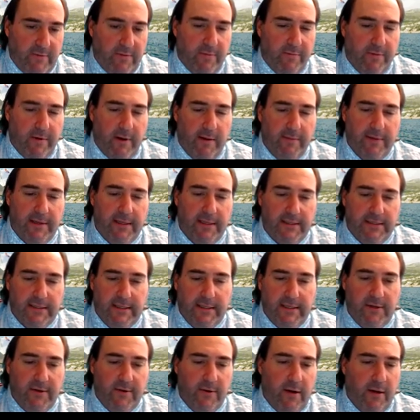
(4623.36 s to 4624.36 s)
we'll probably
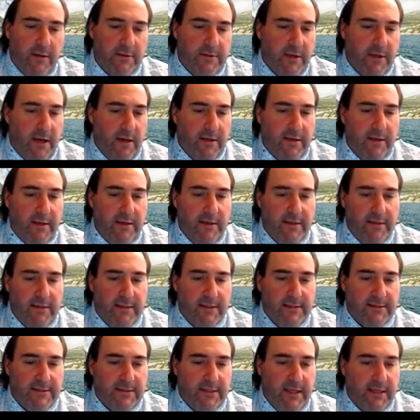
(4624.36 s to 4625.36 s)
continue on talking in
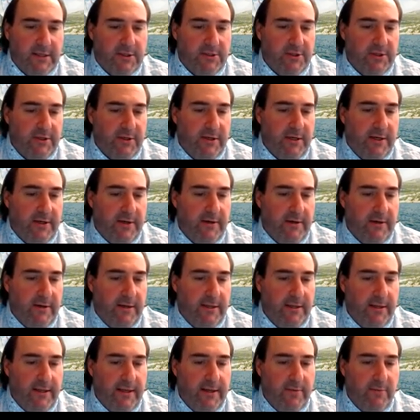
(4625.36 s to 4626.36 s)
this lecture here,
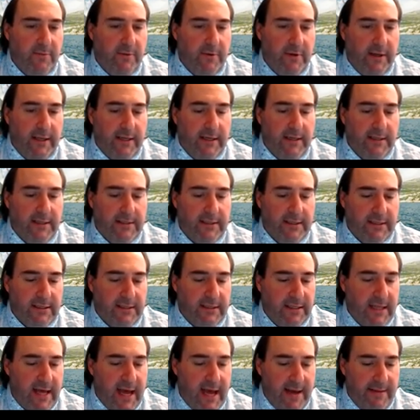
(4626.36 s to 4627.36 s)
and then we'll get into the
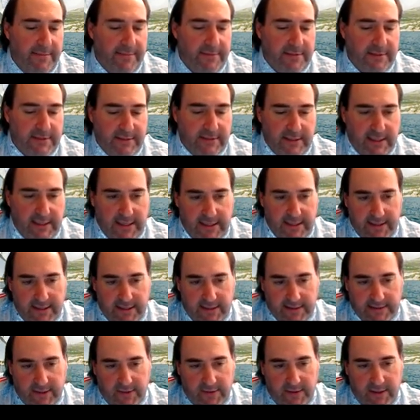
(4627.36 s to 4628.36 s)
labs
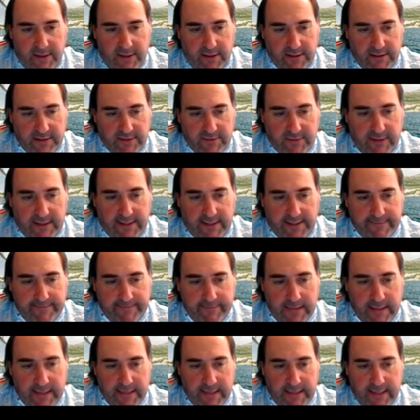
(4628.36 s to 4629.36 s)
that's going on this week.
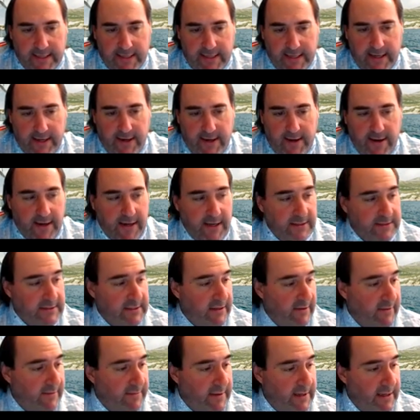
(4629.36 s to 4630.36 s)
All right, I'll
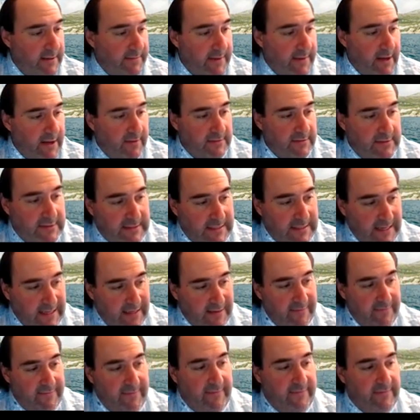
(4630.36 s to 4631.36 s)
see everybody in about
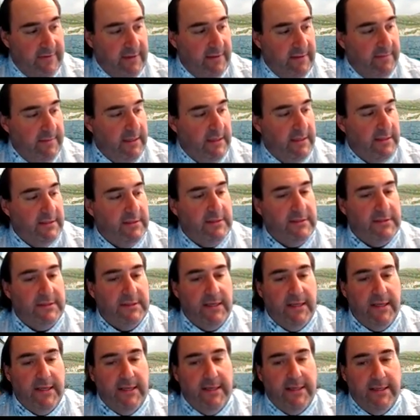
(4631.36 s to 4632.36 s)
10, 15
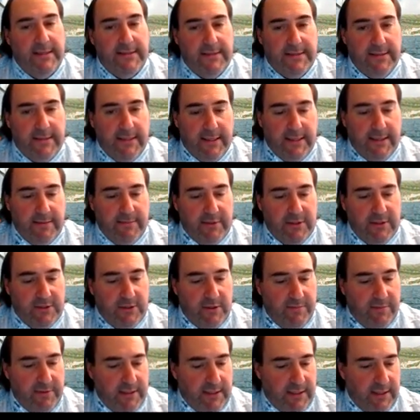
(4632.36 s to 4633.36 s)
minutes, and make
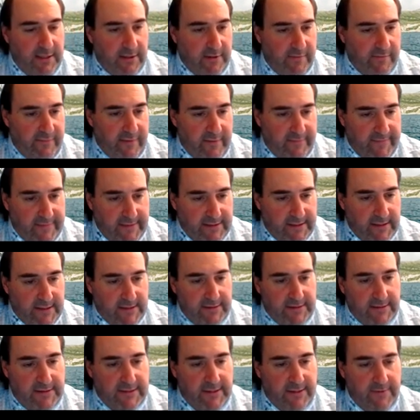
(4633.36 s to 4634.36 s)
sure you put here if you haven't
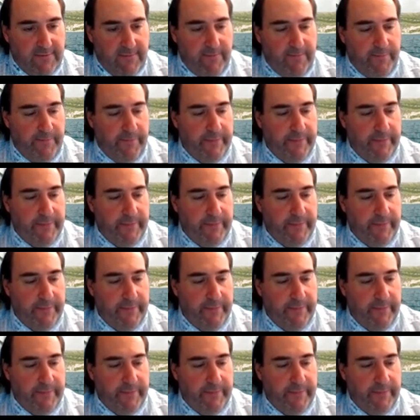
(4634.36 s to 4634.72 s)
done so.